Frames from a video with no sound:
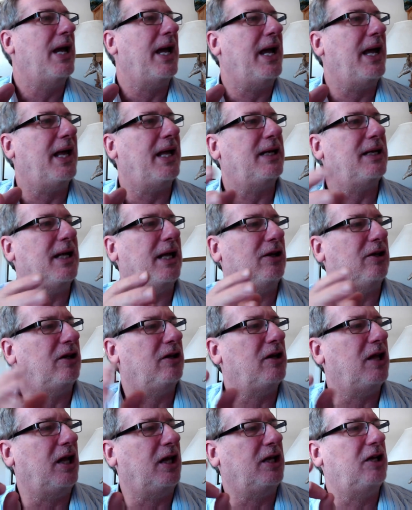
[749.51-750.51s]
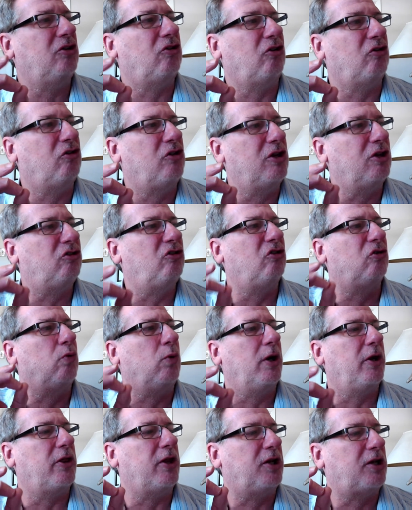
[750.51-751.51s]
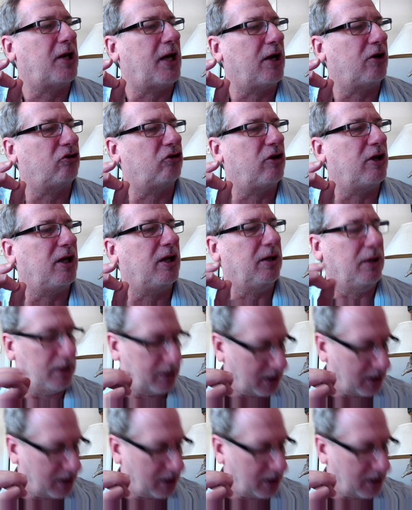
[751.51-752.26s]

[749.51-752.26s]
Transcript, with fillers: And, and, and he says this is where the text then